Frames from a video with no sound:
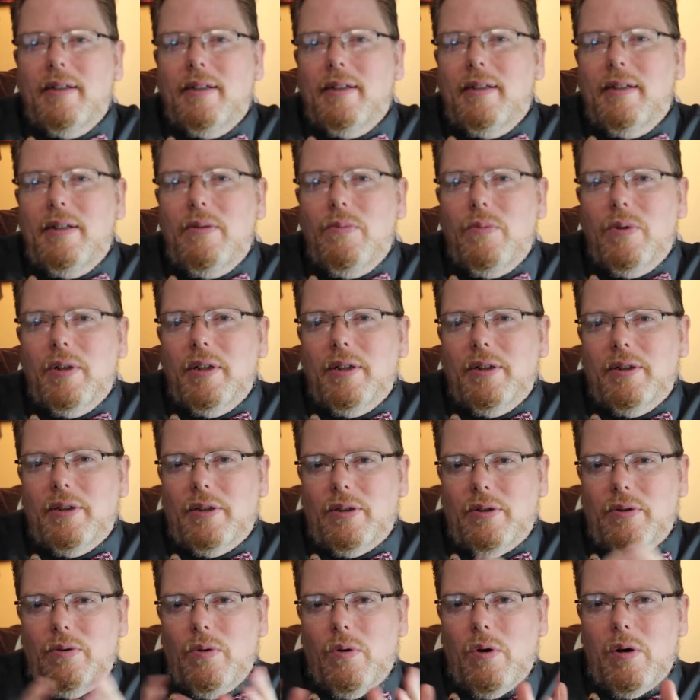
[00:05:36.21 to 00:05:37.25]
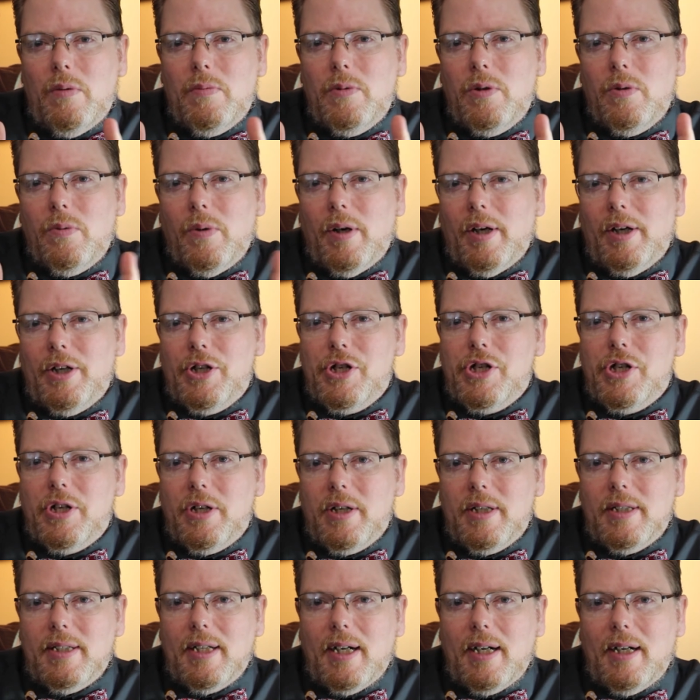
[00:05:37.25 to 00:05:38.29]
you wouldn't look normal wearing a
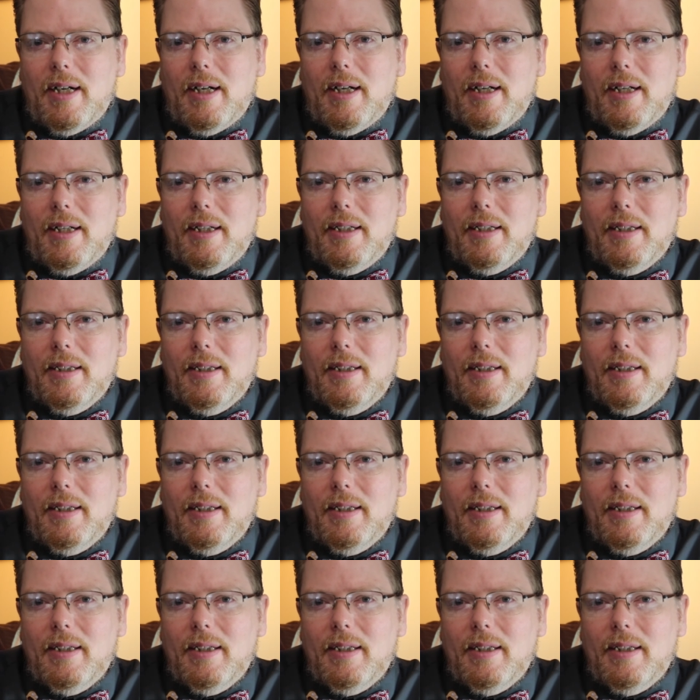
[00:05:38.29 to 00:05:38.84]
shirt and tie.